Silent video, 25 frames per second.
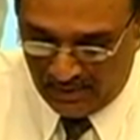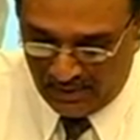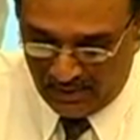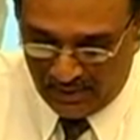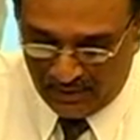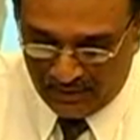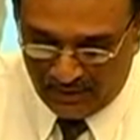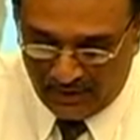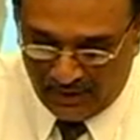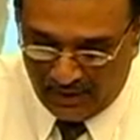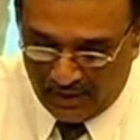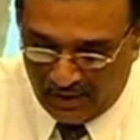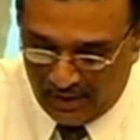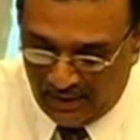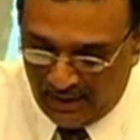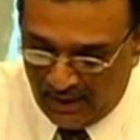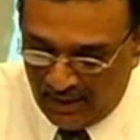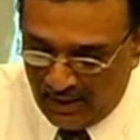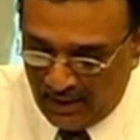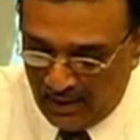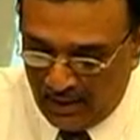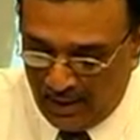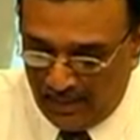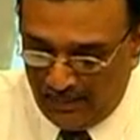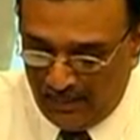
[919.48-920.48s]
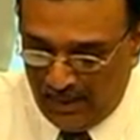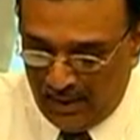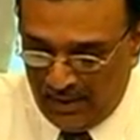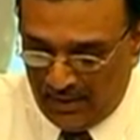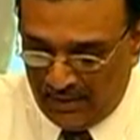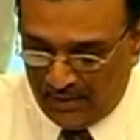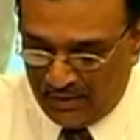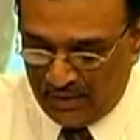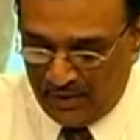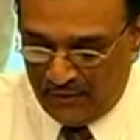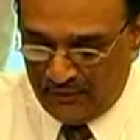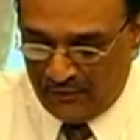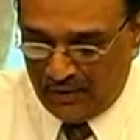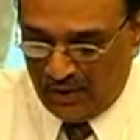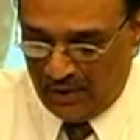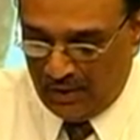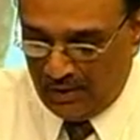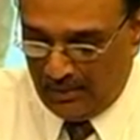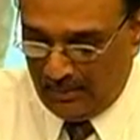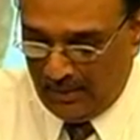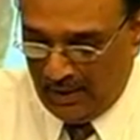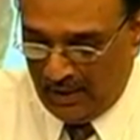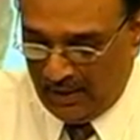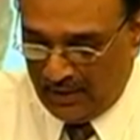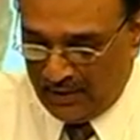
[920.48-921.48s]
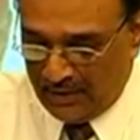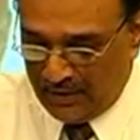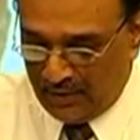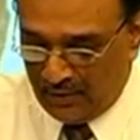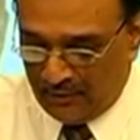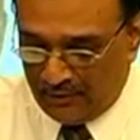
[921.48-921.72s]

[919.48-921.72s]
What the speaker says: Sri Kalyanarama, Chief General Manager